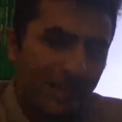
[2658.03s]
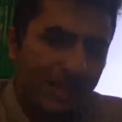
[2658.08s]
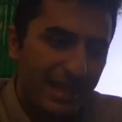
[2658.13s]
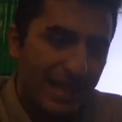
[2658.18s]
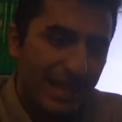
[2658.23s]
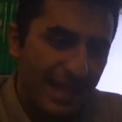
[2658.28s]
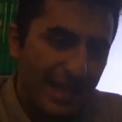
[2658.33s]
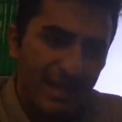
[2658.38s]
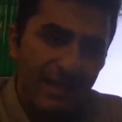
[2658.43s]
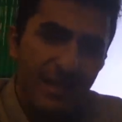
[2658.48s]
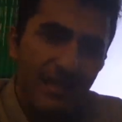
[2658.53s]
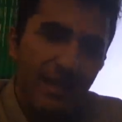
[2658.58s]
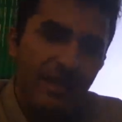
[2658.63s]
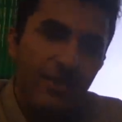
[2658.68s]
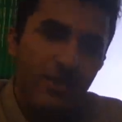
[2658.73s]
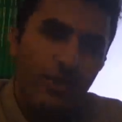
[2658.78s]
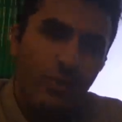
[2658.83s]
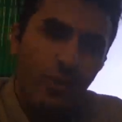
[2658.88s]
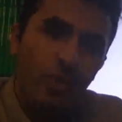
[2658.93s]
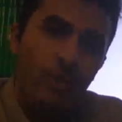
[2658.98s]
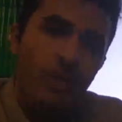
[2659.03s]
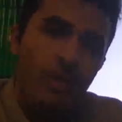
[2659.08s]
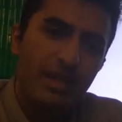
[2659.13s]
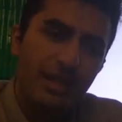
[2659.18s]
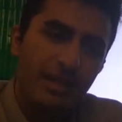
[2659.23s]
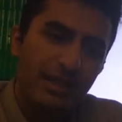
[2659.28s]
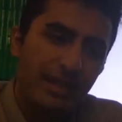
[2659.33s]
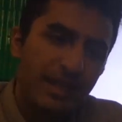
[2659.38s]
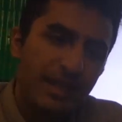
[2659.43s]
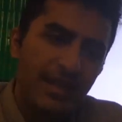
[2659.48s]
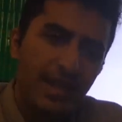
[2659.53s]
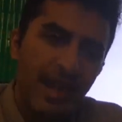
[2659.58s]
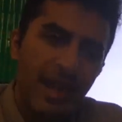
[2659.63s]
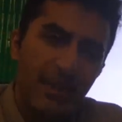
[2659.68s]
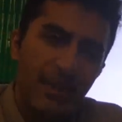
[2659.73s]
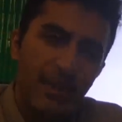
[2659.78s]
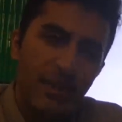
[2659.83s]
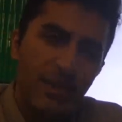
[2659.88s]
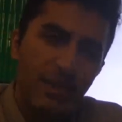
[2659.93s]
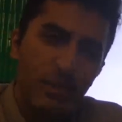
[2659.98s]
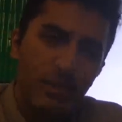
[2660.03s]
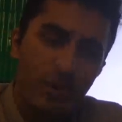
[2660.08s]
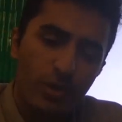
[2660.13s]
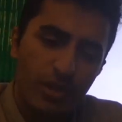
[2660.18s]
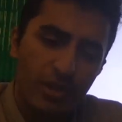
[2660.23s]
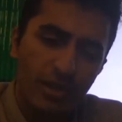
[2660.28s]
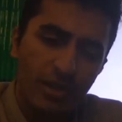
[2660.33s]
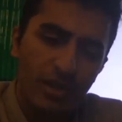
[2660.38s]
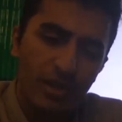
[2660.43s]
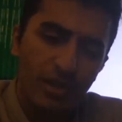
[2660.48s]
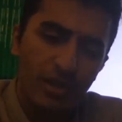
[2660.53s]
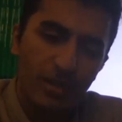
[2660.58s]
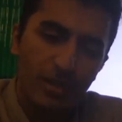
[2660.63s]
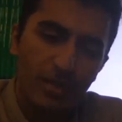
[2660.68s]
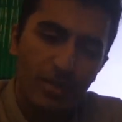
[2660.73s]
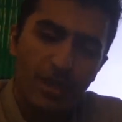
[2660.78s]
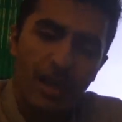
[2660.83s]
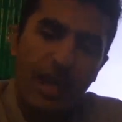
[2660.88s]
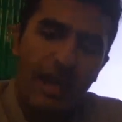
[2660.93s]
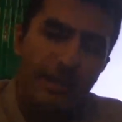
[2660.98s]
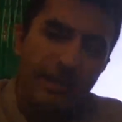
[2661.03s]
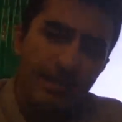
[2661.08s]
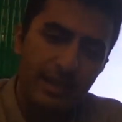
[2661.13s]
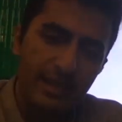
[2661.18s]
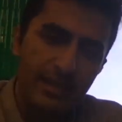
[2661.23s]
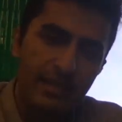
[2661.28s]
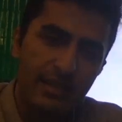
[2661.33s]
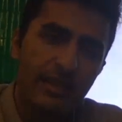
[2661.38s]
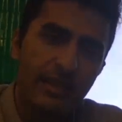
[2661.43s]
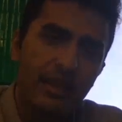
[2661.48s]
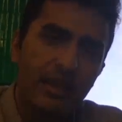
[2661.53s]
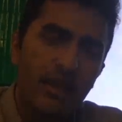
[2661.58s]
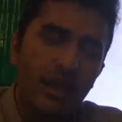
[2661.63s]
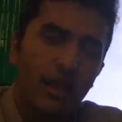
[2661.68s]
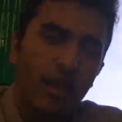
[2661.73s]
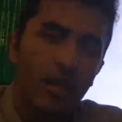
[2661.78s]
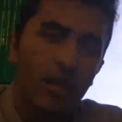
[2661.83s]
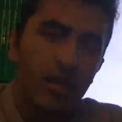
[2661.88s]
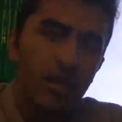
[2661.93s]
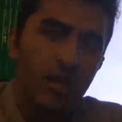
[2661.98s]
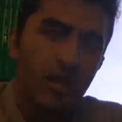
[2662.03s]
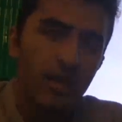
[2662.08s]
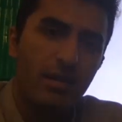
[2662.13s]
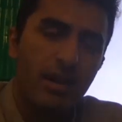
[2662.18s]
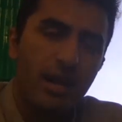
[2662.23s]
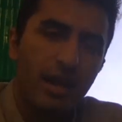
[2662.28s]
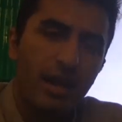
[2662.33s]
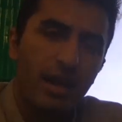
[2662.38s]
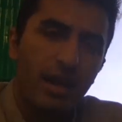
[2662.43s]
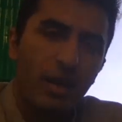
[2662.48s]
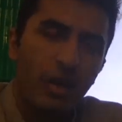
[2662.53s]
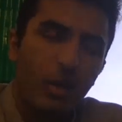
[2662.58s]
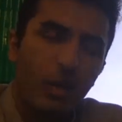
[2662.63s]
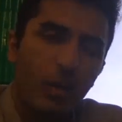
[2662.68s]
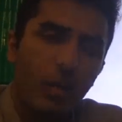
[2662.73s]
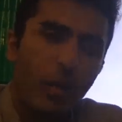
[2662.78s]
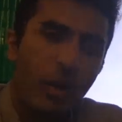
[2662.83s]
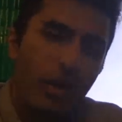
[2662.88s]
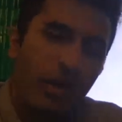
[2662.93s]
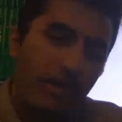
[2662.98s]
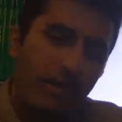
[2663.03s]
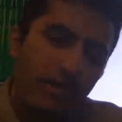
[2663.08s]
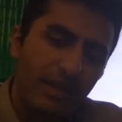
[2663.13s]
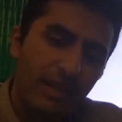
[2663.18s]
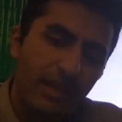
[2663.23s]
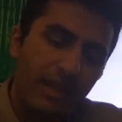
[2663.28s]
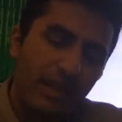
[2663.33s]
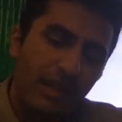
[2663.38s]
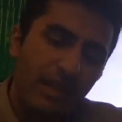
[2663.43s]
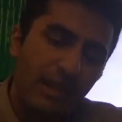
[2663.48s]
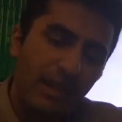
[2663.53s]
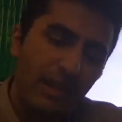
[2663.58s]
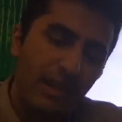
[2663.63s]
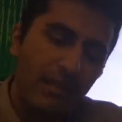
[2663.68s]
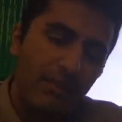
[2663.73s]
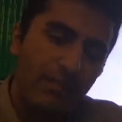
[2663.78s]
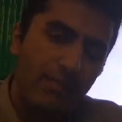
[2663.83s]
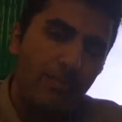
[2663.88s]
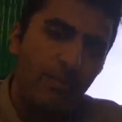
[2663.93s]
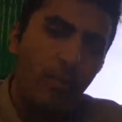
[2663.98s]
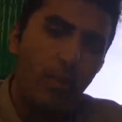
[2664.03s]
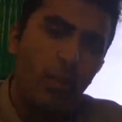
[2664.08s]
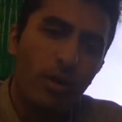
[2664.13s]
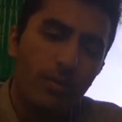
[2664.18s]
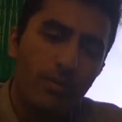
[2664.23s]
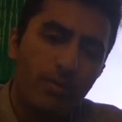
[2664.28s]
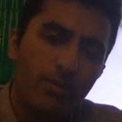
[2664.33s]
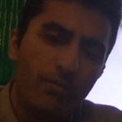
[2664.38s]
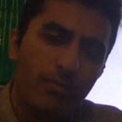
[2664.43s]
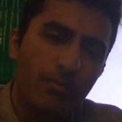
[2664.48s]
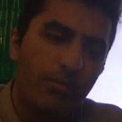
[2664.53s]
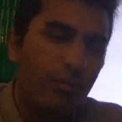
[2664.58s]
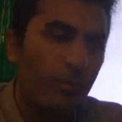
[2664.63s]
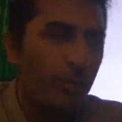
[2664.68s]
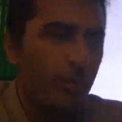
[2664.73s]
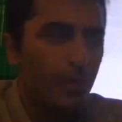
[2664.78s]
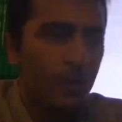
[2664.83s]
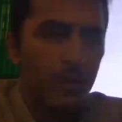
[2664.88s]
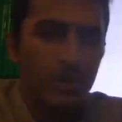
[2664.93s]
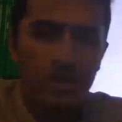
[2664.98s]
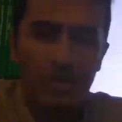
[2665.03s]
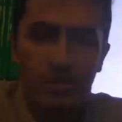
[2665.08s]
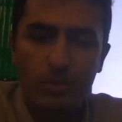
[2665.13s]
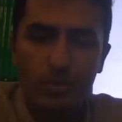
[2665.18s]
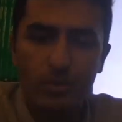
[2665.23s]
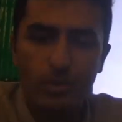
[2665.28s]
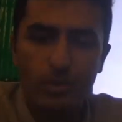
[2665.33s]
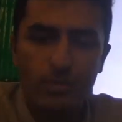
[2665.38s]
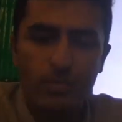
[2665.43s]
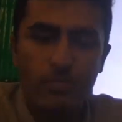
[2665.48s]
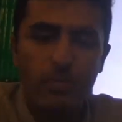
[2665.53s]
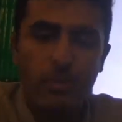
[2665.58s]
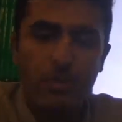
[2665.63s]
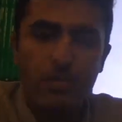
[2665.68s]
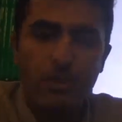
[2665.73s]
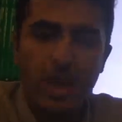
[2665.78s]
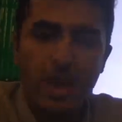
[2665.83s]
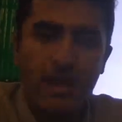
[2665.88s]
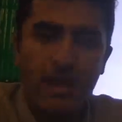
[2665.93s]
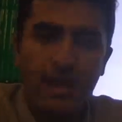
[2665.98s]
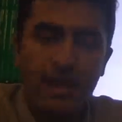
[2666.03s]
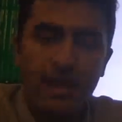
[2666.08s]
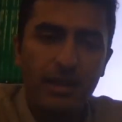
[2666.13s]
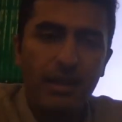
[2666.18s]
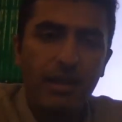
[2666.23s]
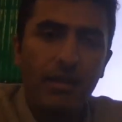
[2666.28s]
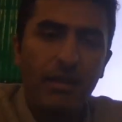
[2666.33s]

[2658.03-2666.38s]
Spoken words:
these stories and these aspects of work that are in practice are one of the more, we mentioned the word pragmatic,